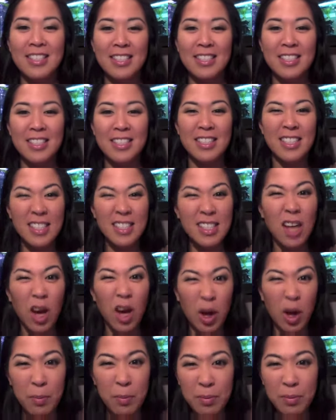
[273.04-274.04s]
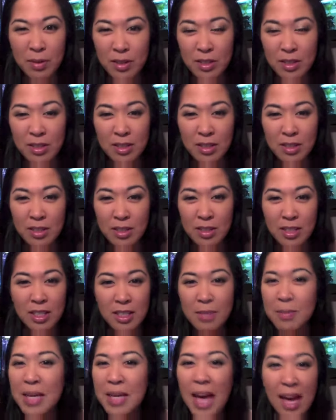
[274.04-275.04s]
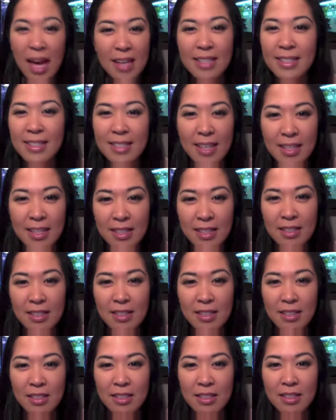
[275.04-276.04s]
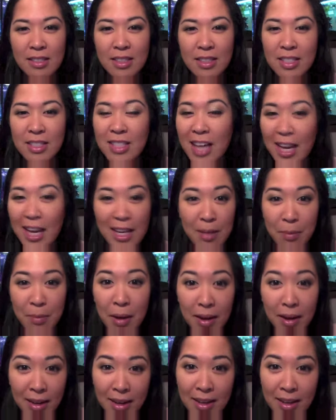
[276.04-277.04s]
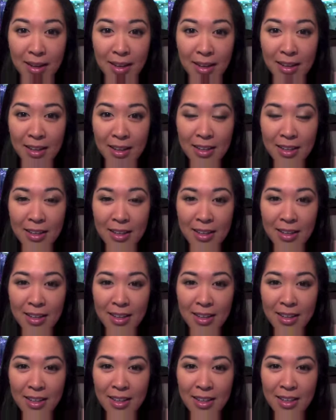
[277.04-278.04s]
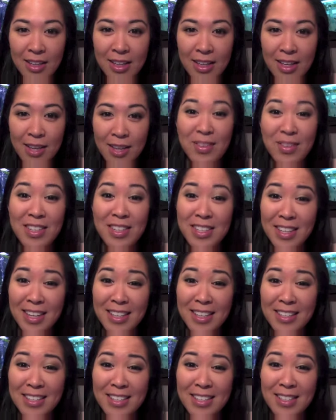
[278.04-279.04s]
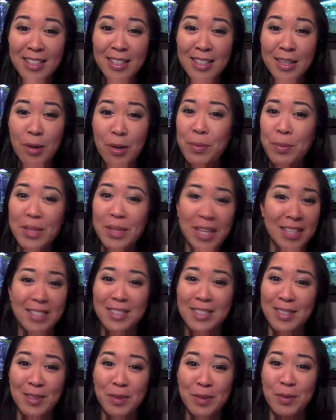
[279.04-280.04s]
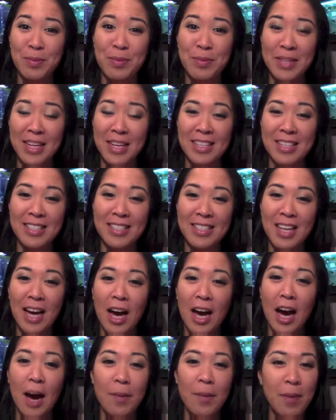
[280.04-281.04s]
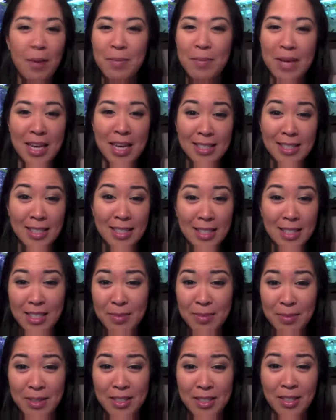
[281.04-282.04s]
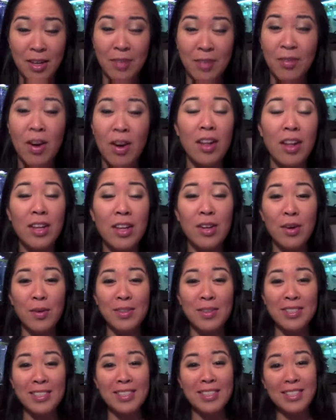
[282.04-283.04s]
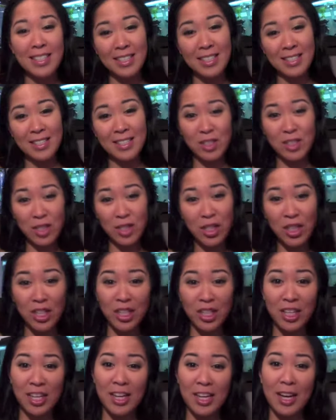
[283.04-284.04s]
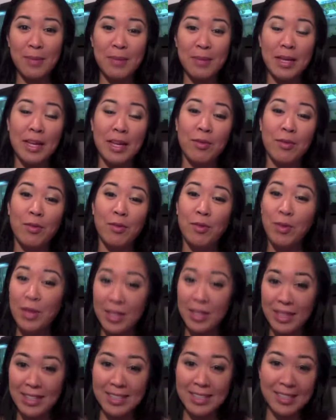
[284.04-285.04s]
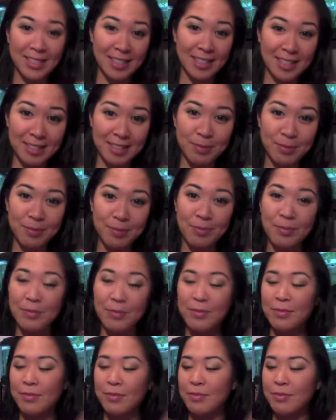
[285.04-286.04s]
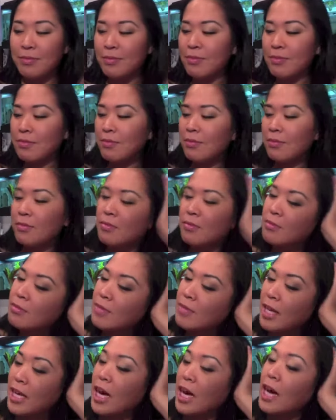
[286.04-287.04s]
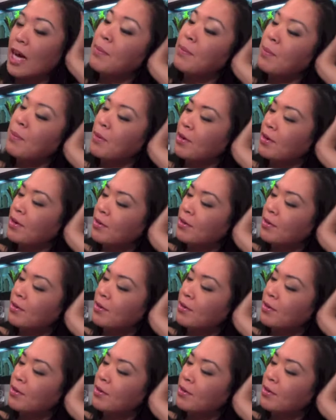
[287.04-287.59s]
Does this help? Does this make any sense to anybody? If it does, bless you, because I'm not making sense to myself. All I know is this tastes good and I'm getting really excited. Like hyper.